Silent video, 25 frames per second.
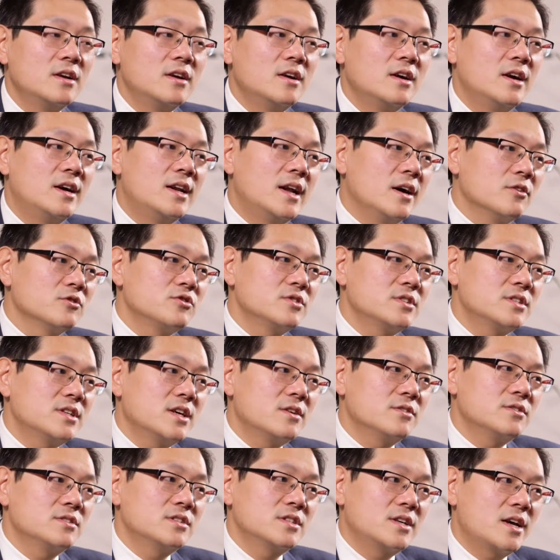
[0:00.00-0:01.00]
An
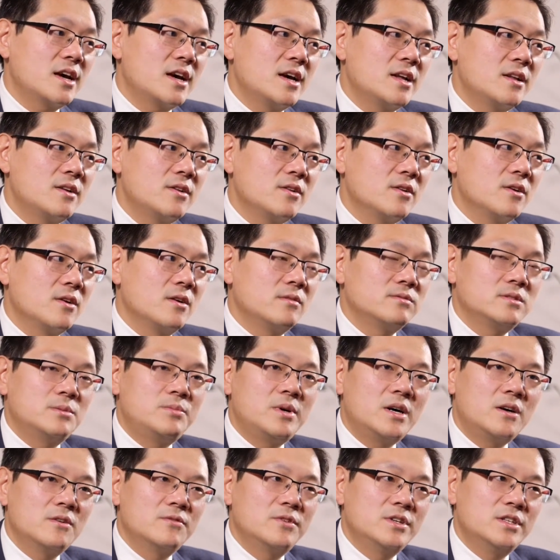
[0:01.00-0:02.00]
ultrasound scan of the
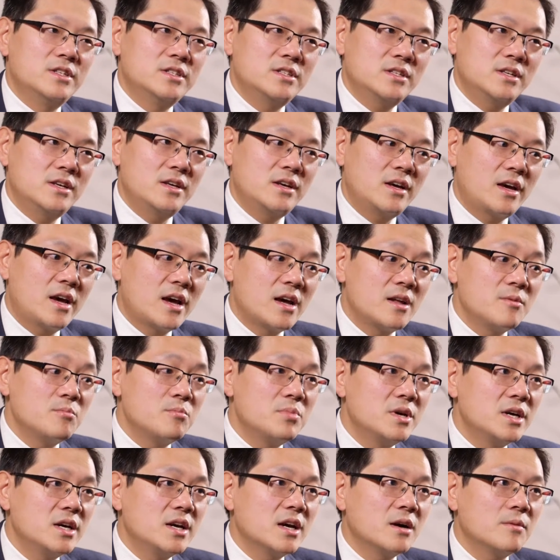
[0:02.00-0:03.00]
pelvis can
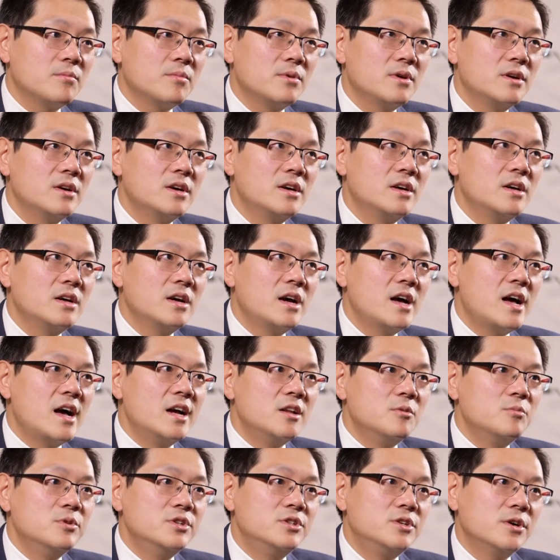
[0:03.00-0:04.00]
pick up
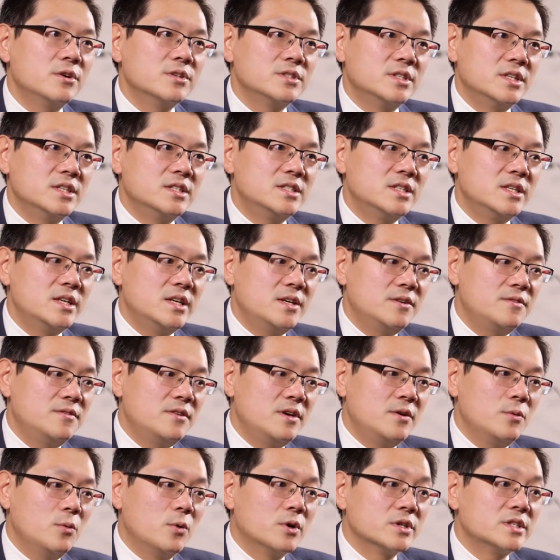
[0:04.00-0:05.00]
endometriosis if
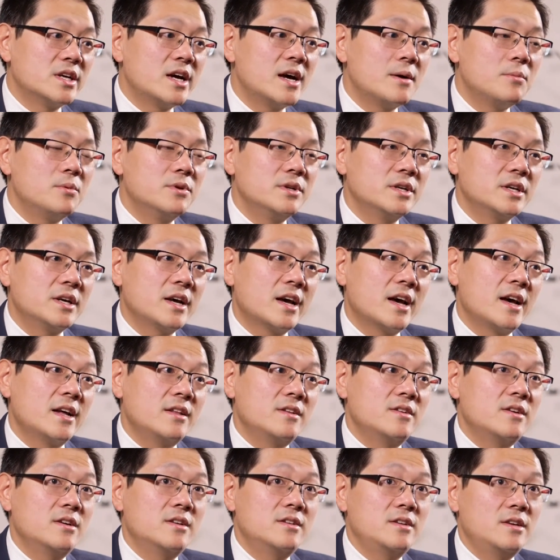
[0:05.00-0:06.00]
it was happening
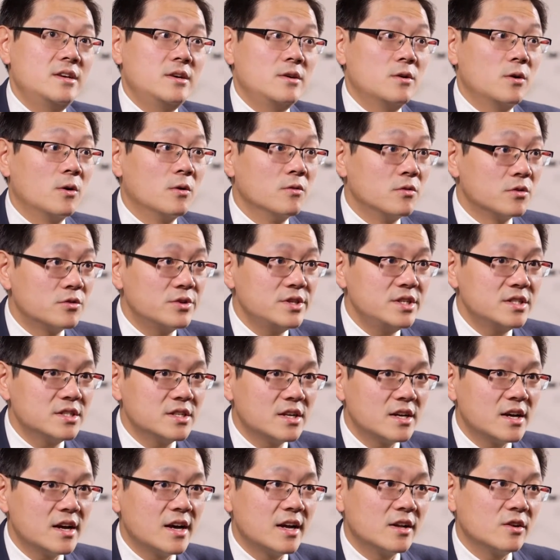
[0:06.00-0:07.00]
at the ovaries
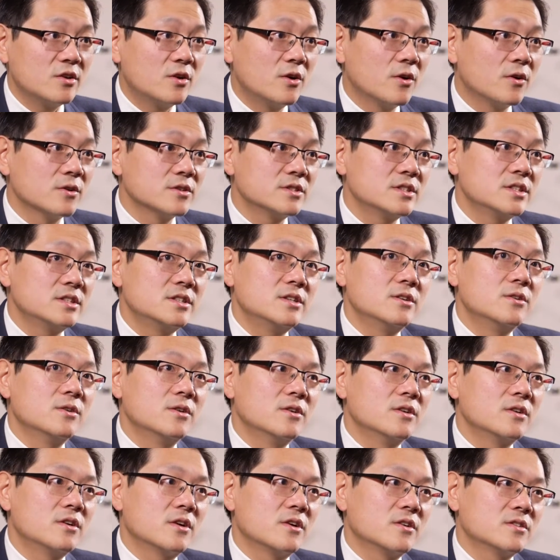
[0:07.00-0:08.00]
and
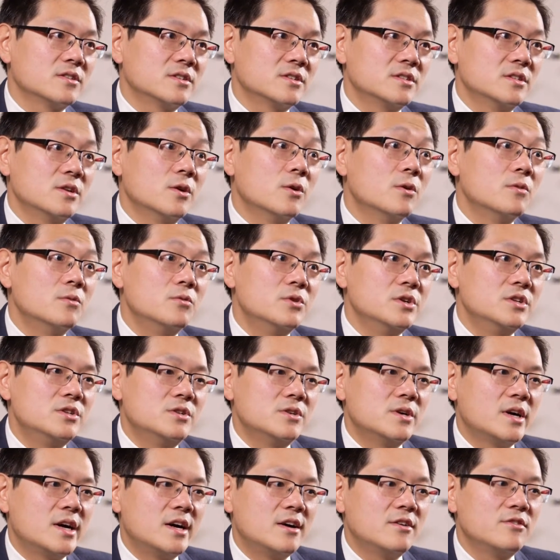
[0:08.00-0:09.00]
causes the ovaries
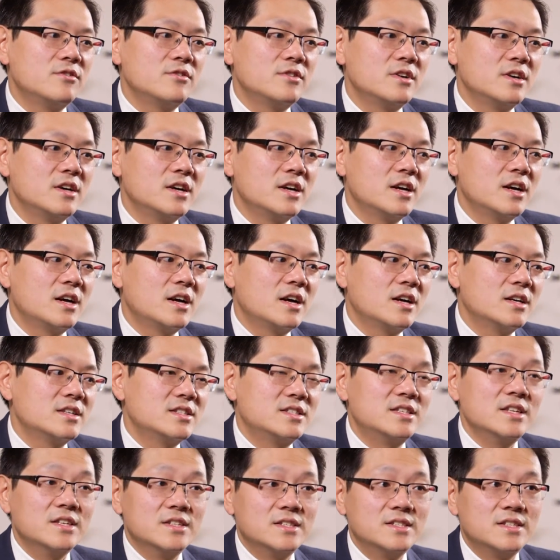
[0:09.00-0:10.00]
to have
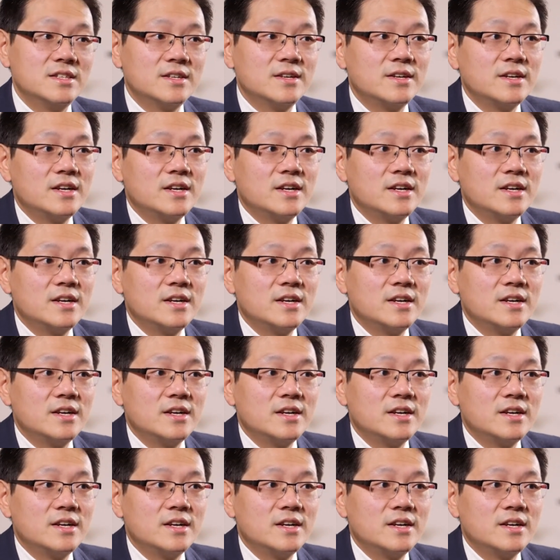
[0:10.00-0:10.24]
cysts.